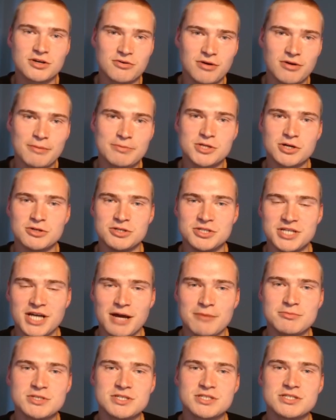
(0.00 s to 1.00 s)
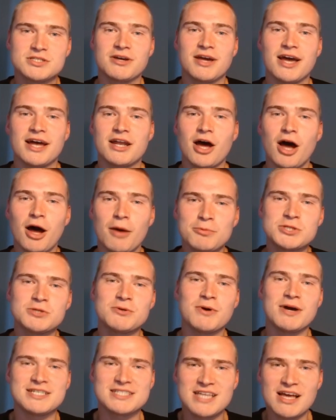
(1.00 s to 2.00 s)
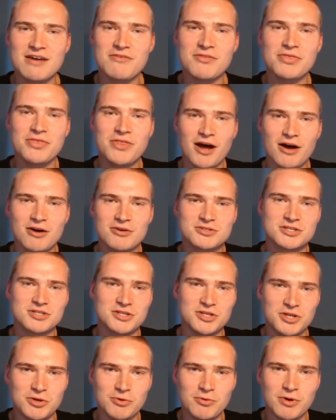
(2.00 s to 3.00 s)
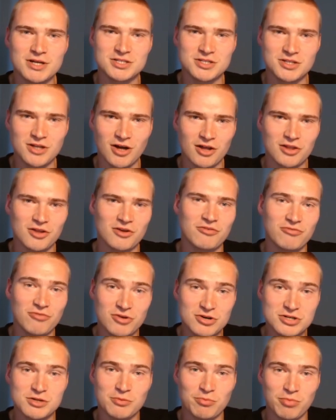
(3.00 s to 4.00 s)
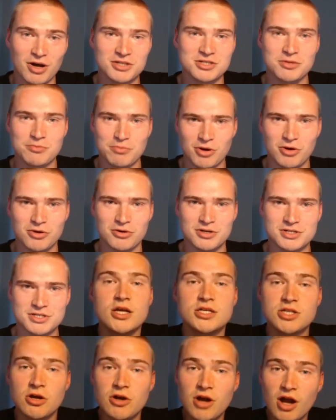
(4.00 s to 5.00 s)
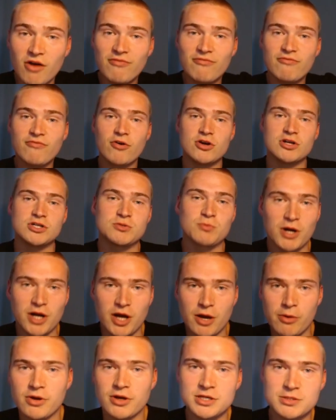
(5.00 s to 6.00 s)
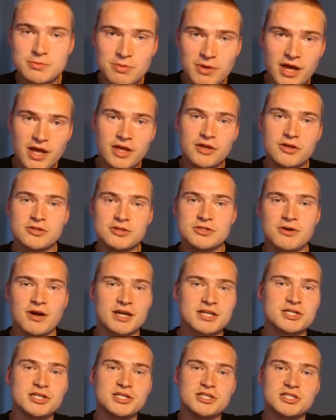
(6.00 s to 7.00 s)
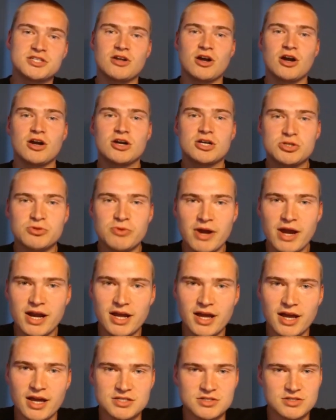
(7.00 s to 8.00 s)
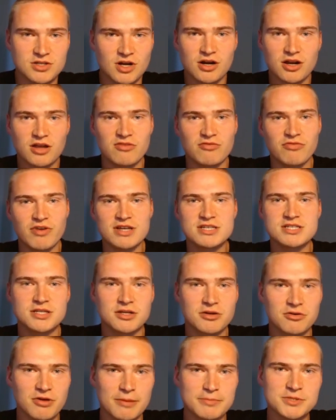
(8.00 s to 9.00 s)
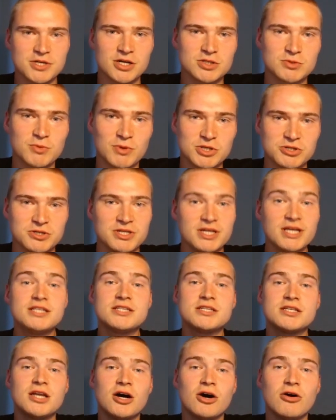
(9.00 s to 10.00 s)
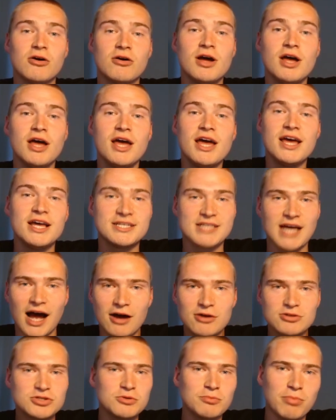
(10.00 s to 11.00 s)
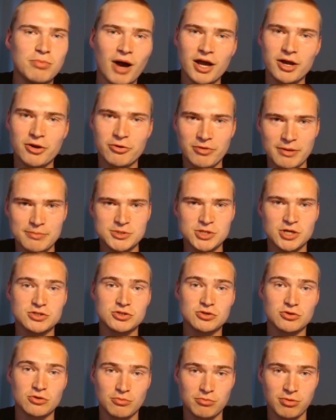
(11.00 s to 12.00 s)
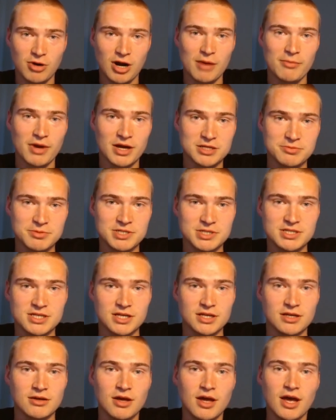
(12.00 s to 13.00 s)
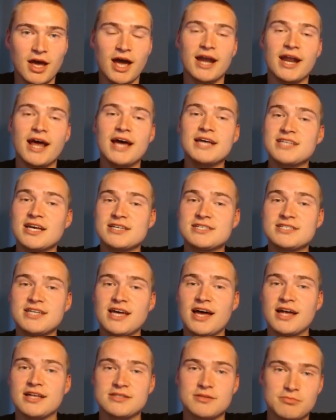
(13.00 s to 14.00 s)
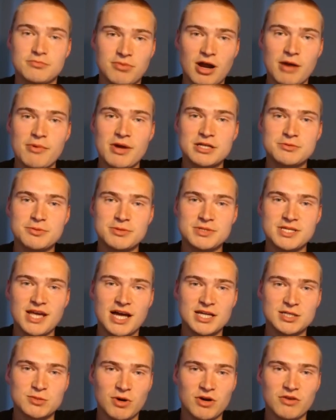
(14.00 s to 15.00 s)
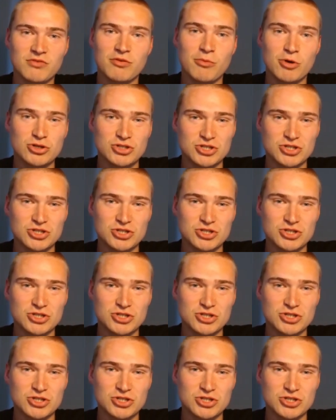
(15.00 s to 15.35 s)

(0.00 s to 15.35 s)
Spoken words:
CryptoGems to get up to a $7,000 first deposit bonus. So now first, what I will explain you to actually start trading and start investing cryptos, what you need to know is how to buy cryptos on PrimeXBT. And as I said, PrimeXBT has one of the most